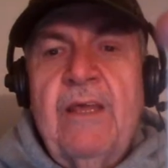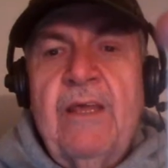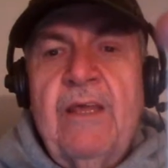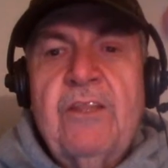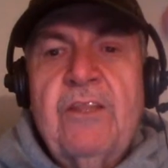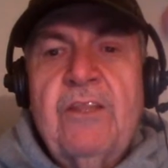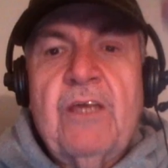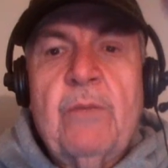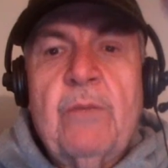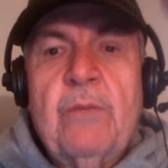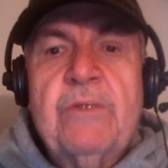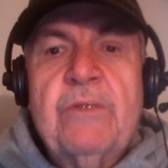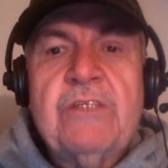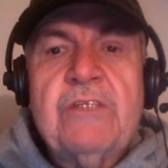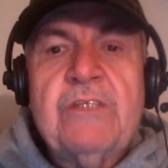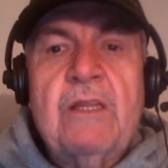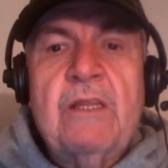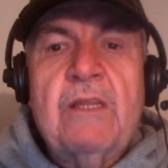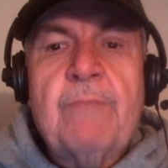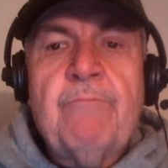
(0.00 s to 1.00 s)
The other one is a
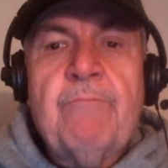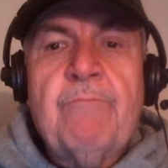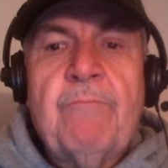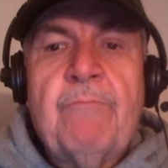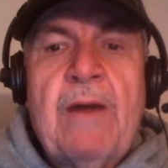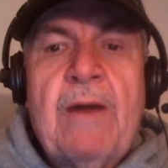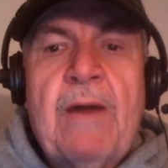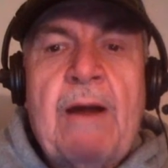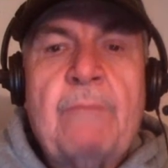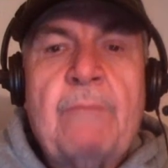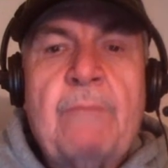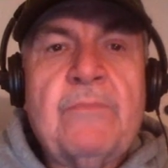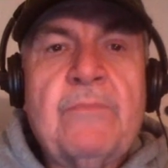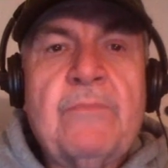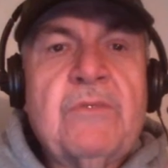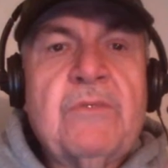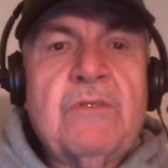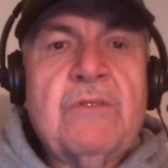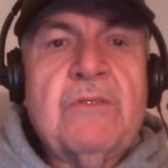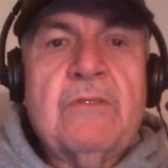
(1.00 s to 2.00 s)
lip balm
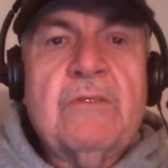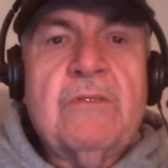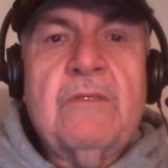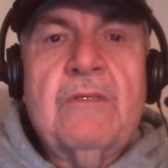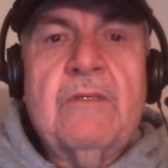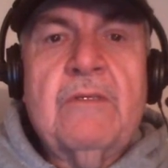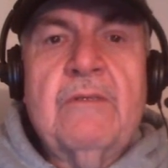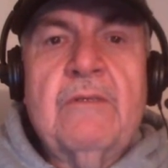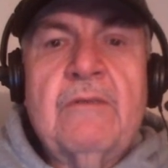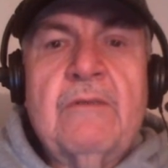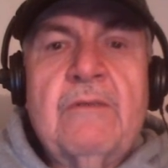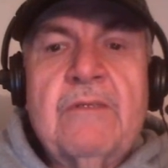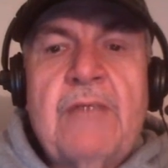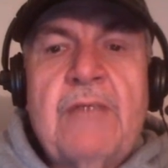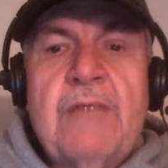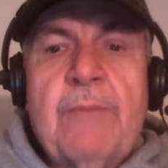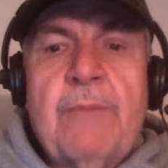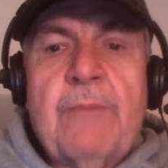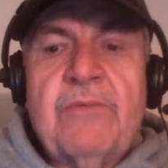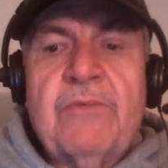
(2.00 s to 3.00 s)

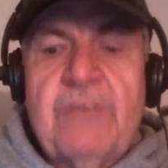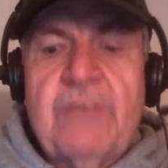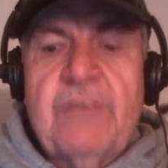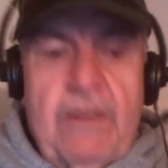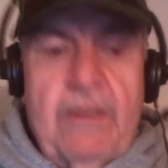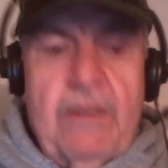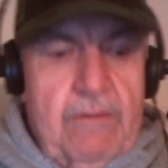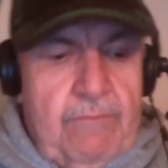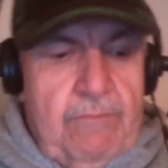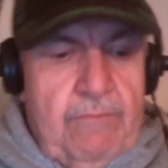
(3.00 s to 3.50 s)
type of scent.